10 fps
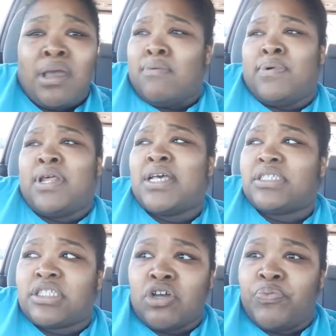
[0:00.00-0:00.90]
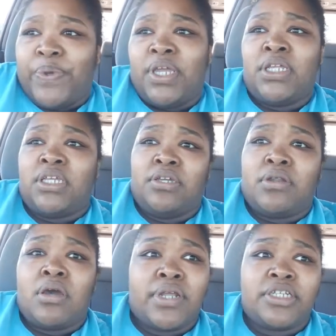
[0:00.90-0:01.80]
Well, that's stupid. You
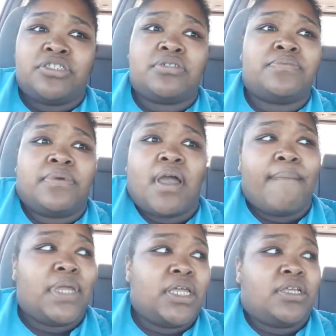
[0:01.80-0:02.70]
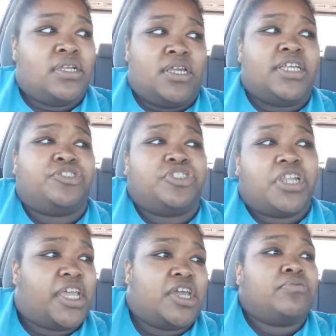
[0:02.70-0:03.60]
know, they shouldn't. He shouldn't
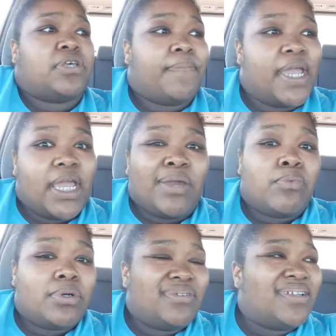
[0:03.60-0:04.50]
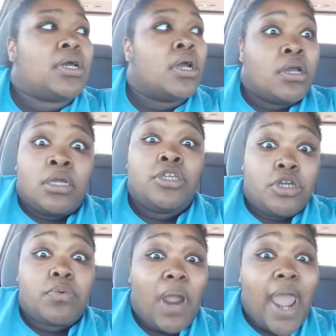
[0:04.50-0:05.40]
have killed a man. Well,
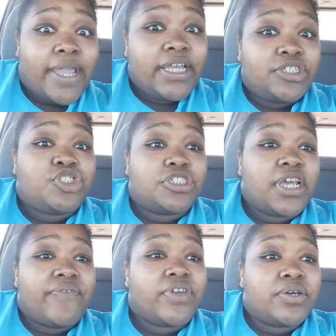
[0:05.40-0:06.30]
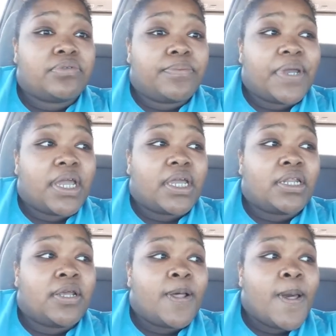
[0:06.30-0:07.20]
you're right. He shouldn't have killed the man.